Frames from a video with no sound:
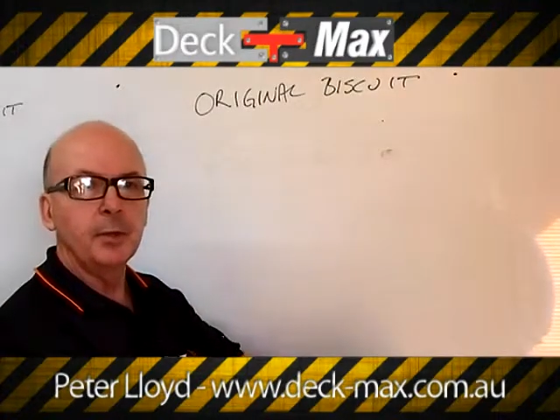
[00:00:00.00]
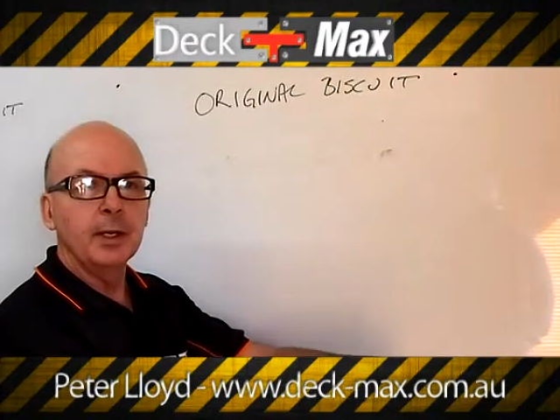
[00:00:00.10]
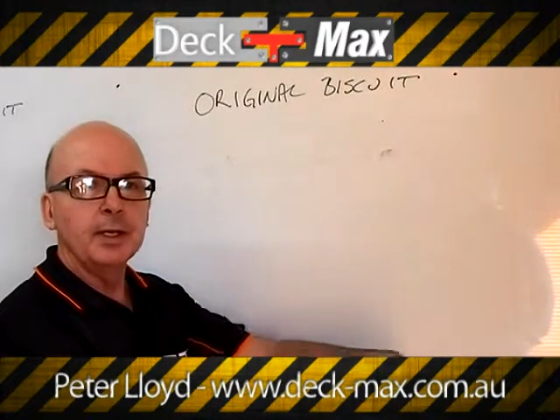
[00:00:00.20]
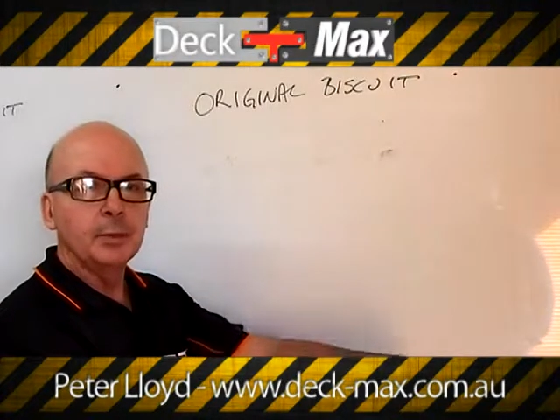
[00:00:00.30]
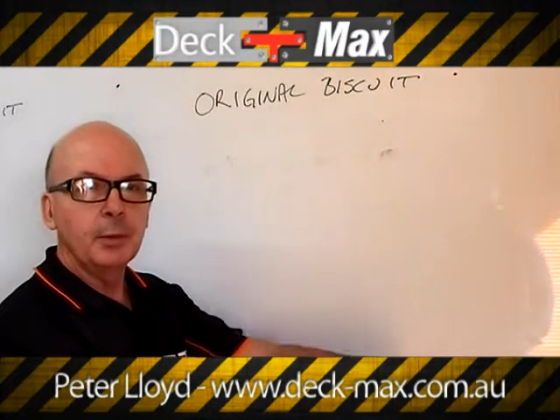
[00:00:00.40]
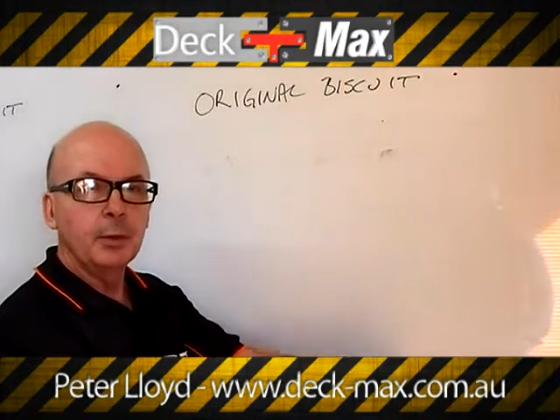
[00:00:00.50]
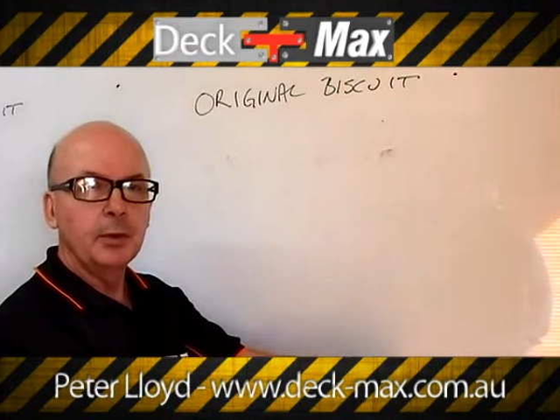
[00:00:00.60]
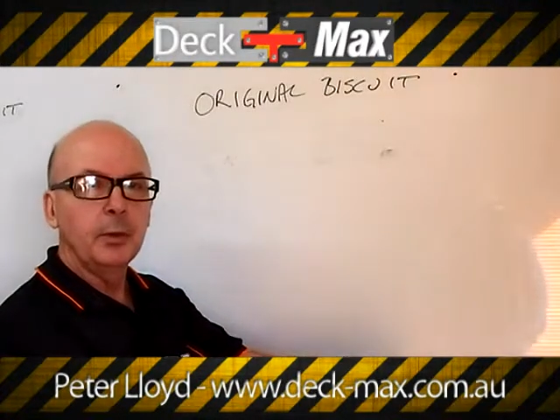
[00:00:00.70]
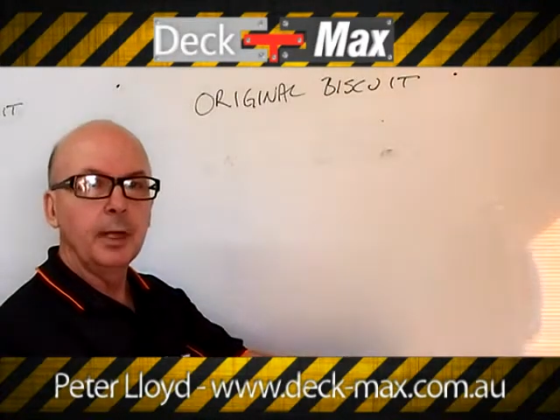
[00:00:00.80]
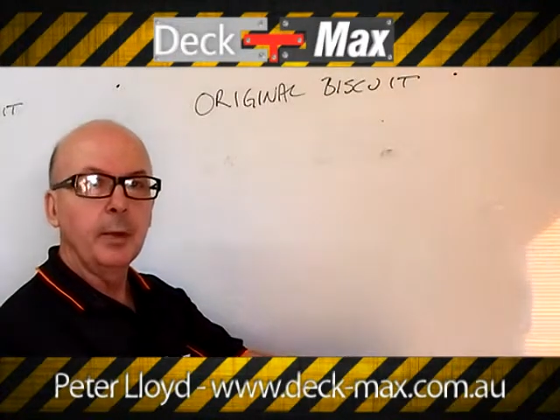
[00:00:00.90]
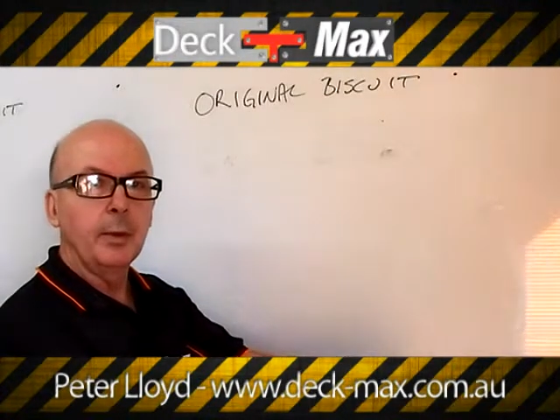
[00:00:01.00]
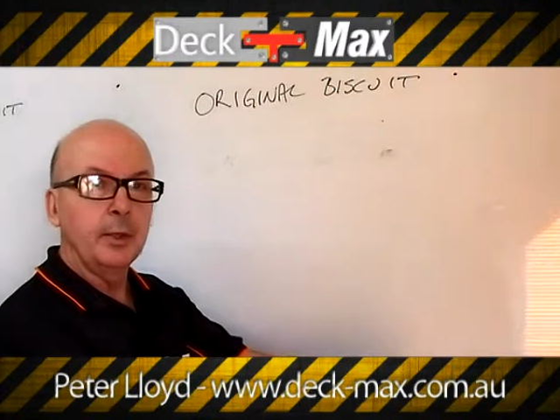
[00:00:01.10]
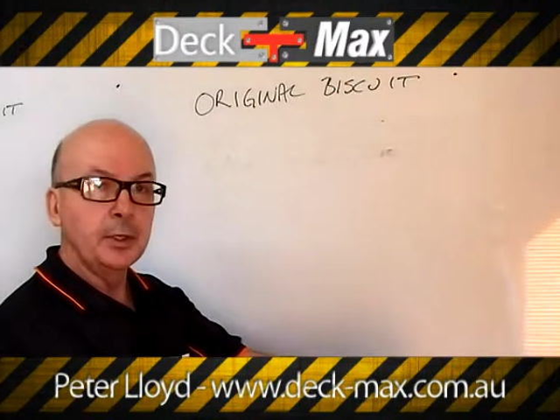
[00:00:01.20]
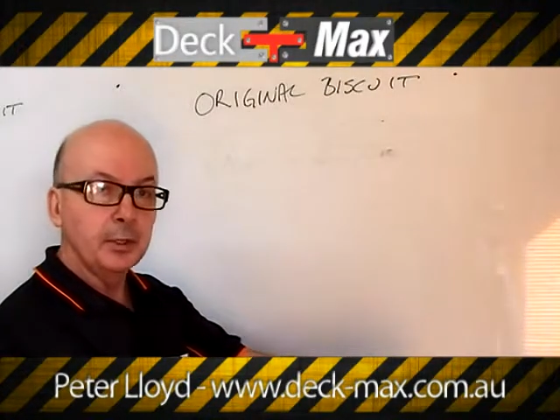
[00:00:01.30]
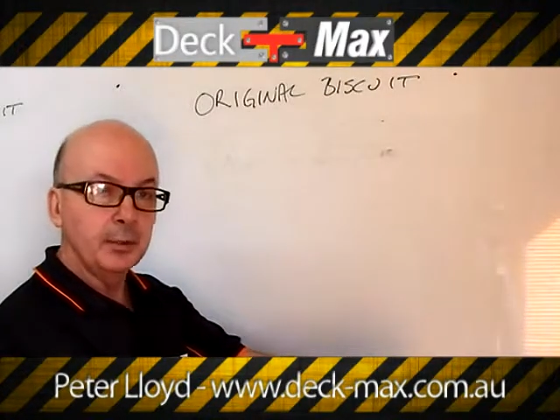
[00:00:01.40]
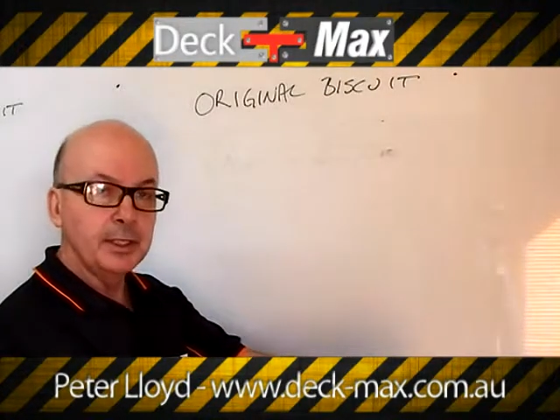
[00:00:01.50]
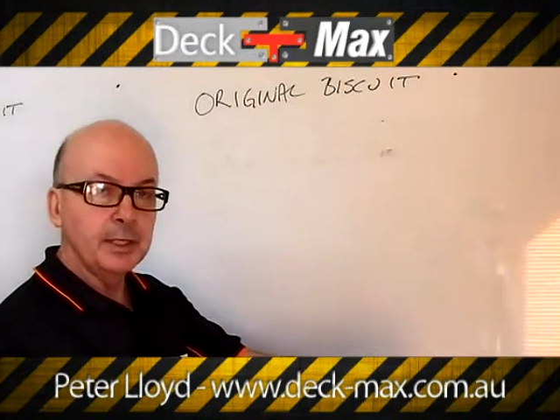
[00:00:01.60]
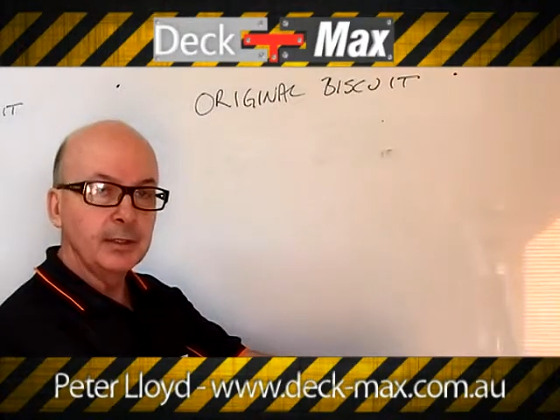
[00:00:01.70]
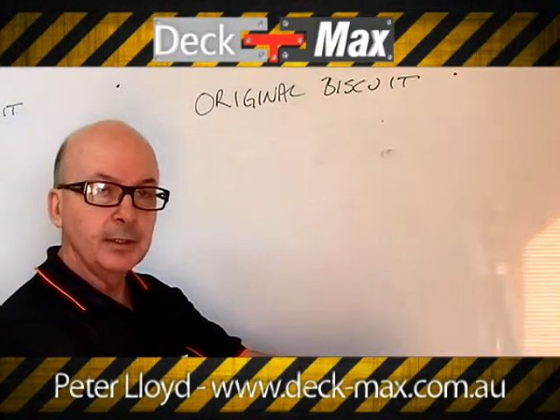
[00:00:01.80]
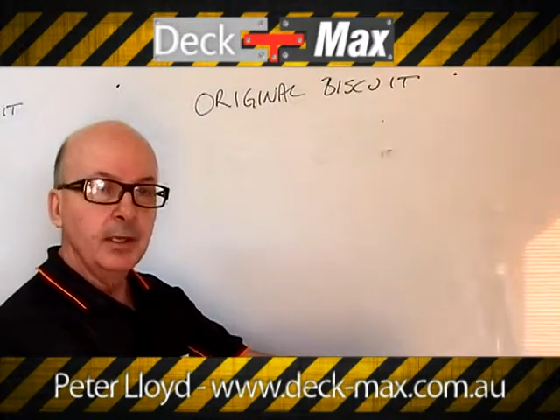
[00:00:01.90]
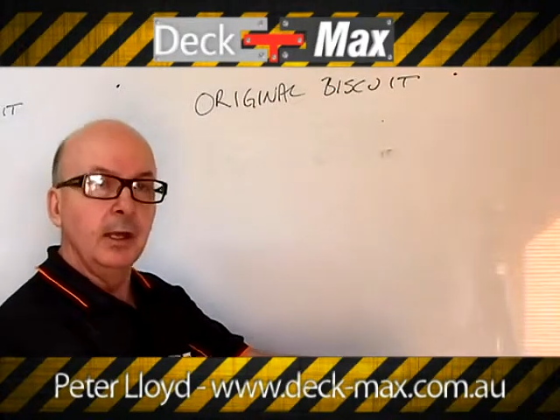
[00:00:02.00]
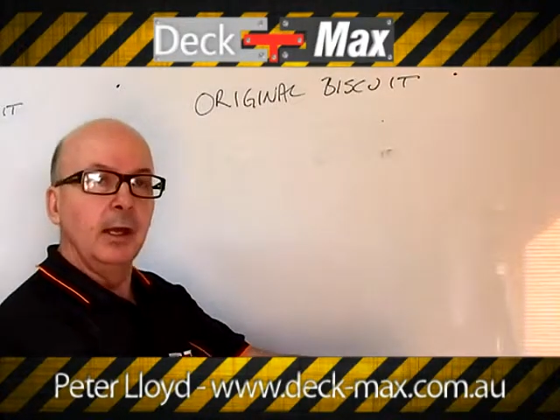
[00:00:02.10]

One is what we call our original biscuit,